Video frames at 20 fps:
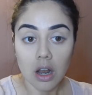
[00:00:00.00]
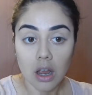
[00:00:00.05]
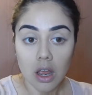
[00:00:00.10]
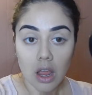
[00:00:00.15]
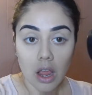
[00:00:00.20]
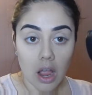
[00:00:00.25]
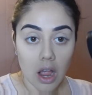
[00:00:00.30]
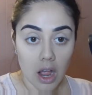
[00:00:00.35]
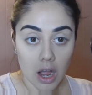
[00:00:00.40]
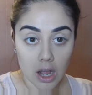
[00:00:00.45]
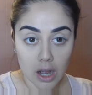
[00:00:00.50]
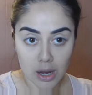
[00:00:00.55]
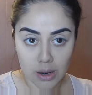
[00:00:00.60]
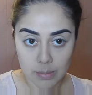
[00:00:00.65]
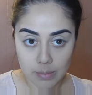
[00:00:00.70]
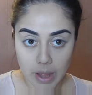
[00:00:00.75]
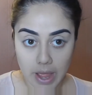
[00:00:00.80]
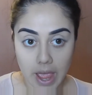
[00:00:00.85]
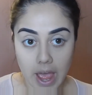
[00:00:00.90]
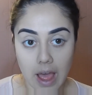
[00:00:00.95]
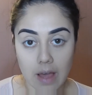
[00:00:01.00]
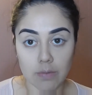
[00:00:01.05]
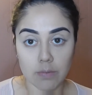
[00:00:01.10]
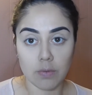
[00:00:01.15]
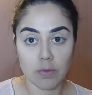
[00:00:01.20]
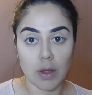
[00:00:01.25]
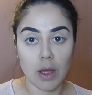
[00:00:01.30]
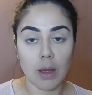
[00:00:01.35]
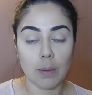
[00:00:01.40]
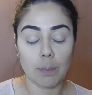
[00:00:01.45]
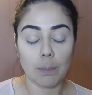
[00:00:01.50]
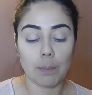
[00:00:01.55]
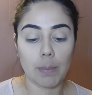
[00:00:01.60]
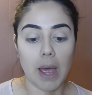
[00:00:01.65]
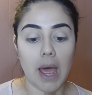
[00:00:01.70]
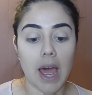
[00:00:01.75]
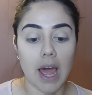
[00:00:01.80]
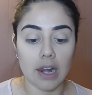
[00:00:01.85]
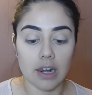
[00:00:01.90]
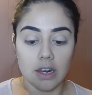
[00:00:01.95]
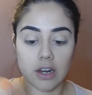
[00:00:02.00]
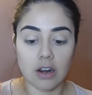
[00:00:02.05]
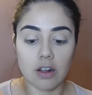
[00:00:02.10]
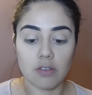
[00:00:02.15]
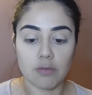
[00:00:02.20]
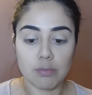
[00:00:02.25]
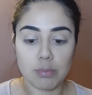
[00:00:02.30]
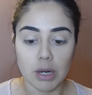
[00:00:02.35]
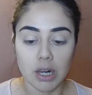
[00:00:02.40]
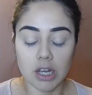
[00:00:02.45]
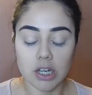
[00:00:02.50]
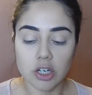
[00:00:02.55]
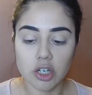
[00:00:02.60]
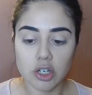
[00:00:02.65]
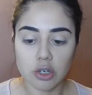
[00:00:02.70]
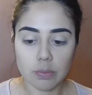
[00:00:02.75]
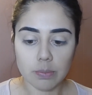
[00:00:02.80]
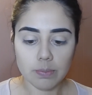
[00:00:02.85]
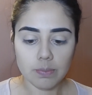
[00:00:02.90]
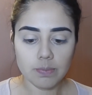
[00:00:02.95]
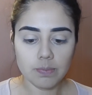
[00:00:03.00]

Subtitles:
I have a palette of blush.